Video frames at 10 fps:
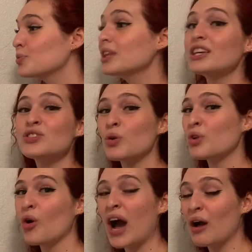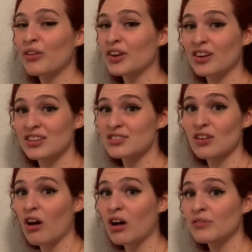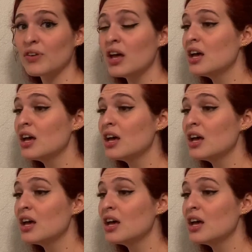really don't know how they're gonna solve